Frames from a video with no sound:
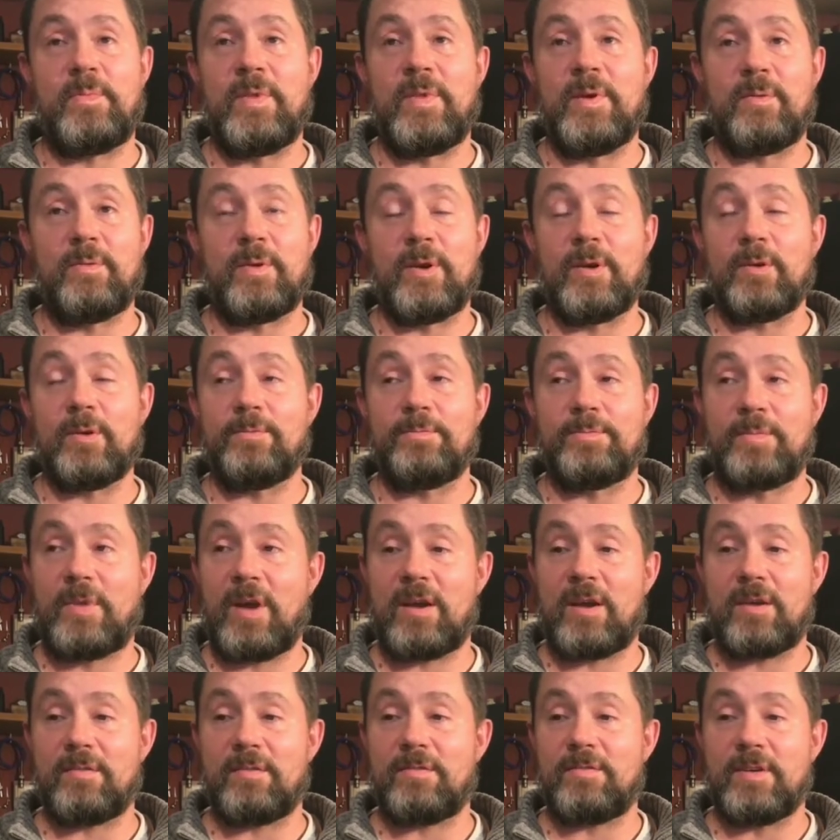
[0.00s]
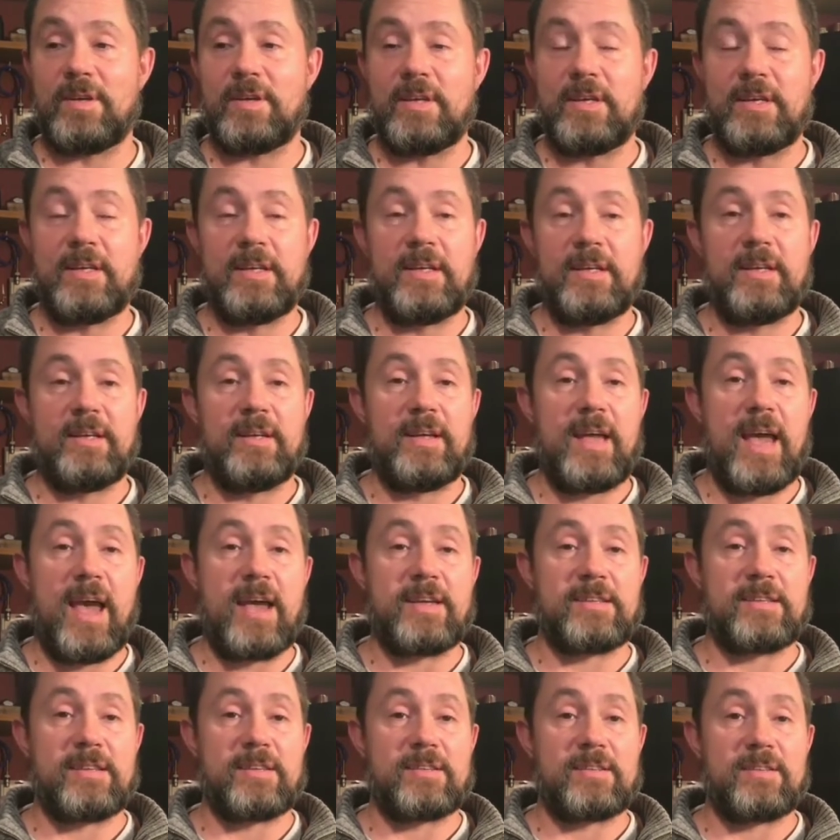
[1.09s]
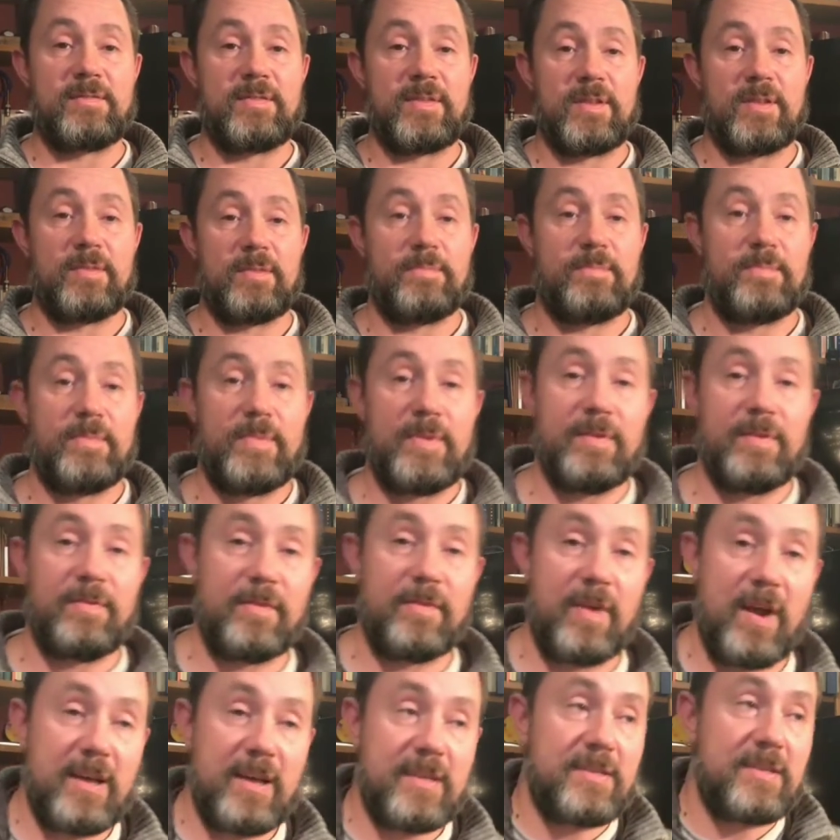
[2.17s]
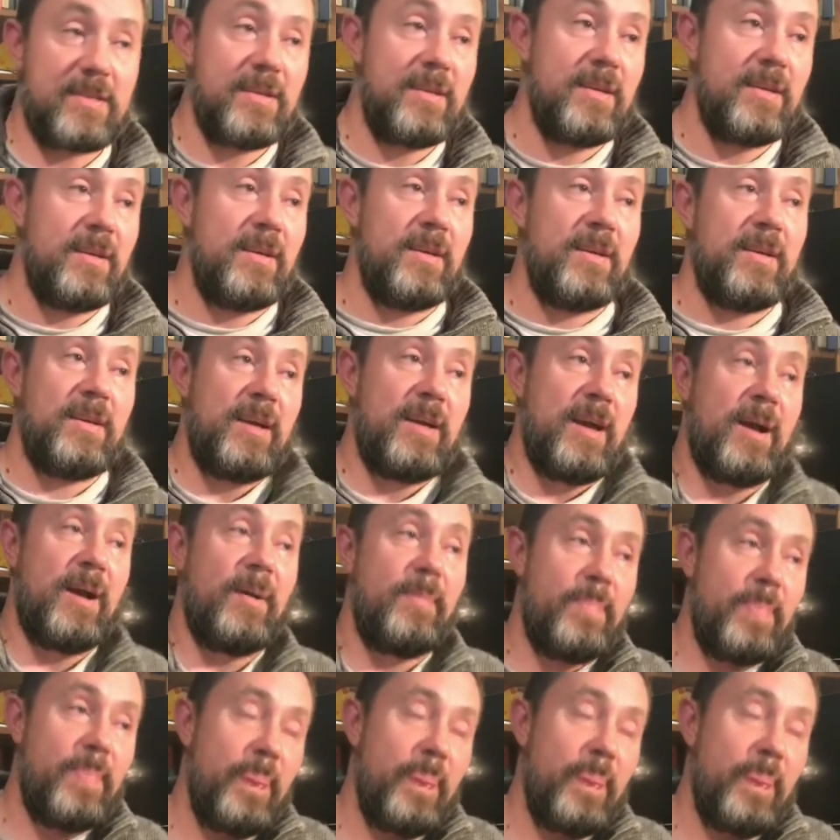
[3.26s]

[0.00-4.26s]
real kind of essence of the phrase. Then